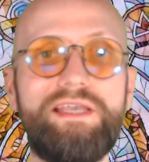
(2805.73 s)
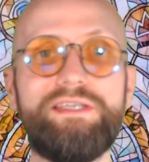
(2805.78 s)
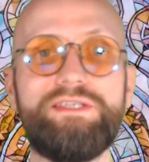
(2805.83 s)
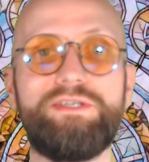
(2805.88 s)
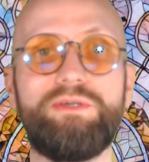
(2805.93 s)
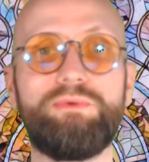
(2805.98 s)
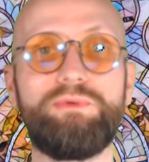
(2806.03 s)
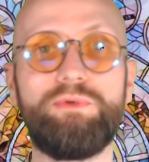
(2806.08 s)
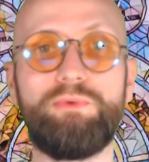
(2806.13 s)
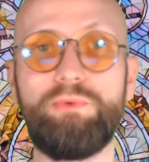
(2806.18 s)

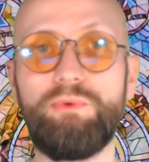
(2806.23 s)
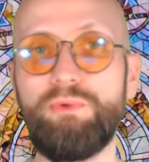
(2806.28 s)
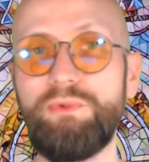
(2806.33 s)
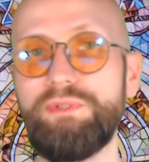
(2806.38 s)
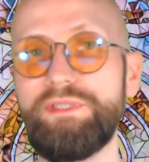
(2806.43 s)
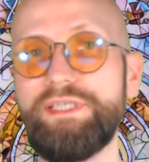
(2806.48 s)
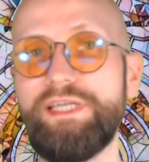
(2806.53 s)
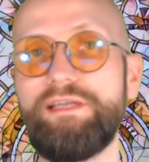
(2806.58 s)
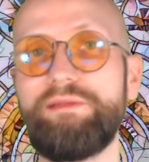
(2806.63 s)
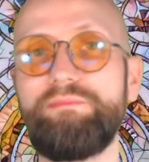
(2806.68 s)
So the
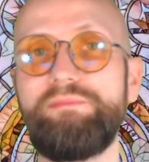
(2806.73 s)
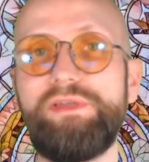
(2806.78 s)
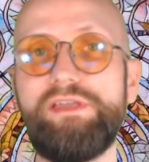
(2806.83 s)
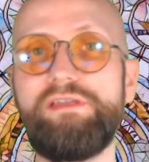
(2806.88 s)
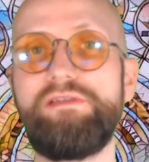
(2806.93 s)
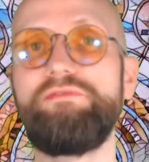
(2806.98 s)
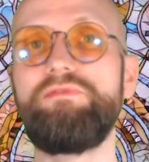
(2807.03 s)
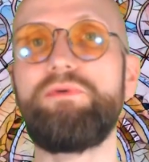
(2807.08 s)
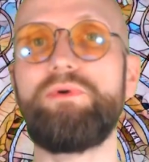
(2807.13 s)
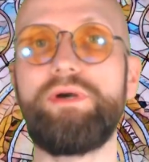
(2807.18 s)
rules can
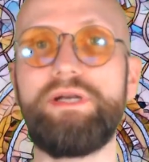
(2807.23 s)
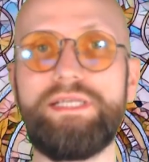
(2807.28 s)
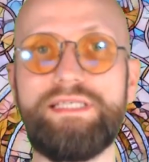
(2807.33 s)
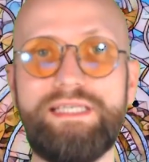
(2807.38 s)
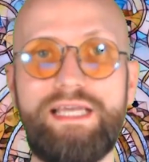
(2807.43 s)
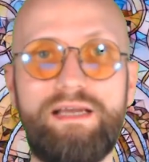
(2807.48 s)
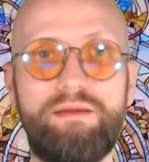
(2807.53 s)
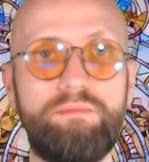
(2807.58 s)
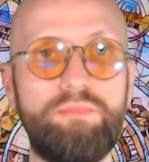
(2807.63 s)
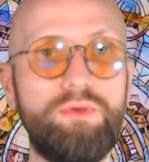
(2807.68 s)
be, for
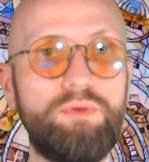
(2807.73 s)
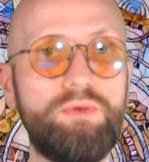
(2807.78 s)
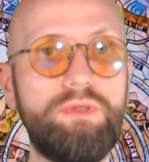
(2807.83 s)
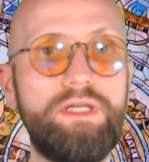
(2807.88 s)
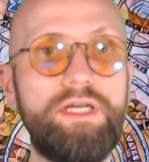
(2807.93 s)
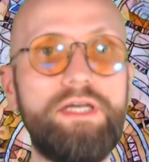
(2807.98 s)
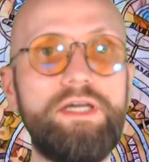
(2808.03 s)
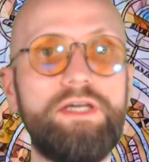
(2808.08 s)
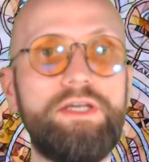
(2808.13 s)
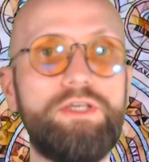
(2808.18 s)
example,
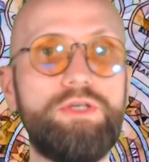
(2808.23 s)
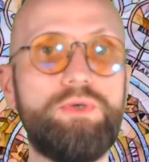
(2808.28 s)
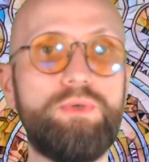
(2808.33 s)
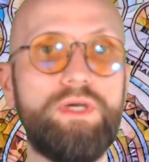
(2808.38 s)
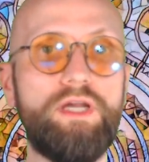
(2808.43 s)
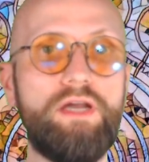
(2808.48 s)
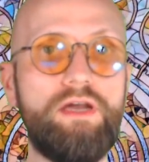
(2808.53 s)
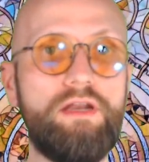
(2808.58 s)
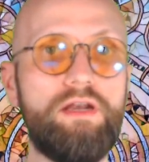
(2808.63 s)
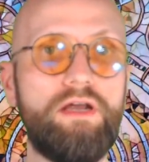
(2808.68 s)
you
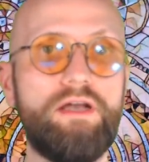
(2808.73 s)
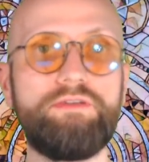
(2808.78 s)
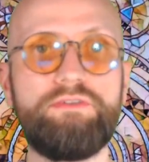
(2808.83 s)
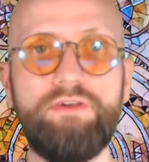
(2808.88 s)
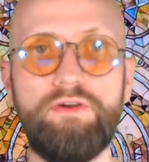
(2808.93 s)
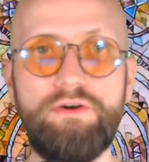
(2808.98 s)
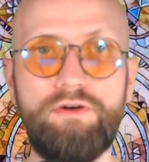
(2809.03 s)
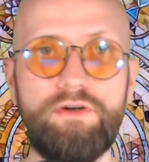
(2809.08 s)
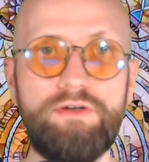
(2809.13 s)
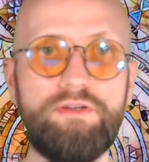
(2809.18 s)
cannot
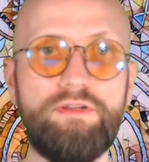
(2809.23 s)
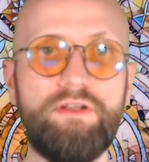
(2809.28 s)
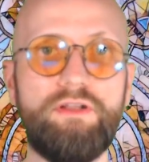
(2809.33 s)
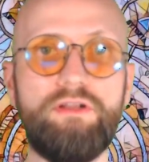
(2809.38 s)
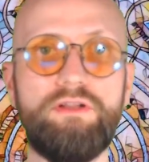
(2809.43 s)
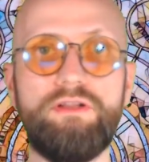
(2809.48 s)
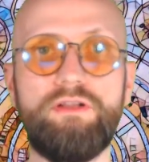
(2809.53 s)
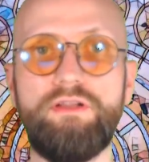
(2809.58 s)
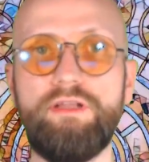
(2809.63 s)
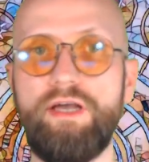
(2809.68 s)

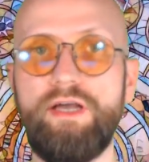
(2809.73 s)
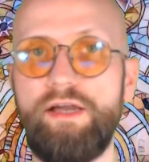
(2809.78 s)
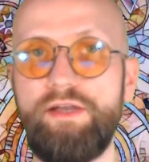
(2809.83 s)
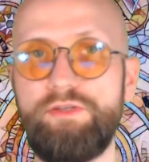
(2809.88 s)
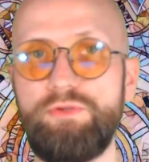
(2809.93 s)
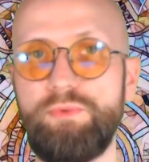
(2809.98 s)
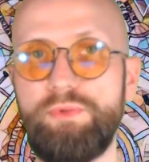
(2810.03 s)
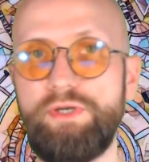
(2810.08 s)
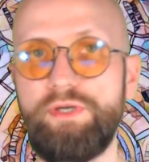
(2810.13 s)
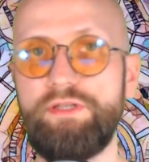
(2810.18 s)
tell a lie
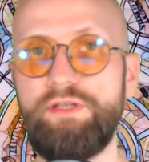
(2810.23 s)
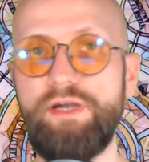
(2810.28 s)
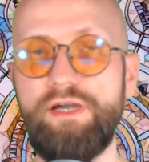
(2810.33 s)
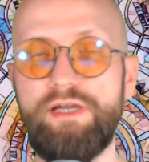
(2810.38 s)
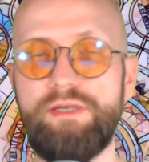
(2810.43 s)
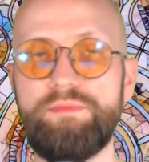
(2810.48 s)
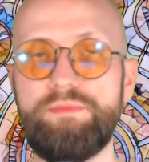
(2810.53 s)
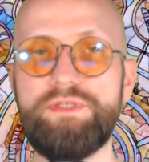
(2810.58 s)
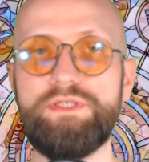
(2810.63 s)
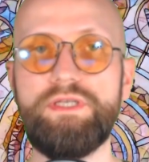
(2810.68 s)
3
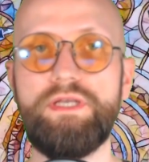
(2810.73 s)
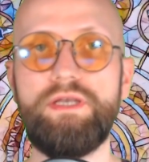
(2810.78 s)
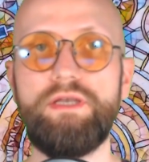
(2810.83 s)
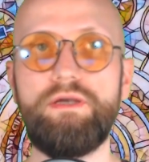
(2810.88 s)
times,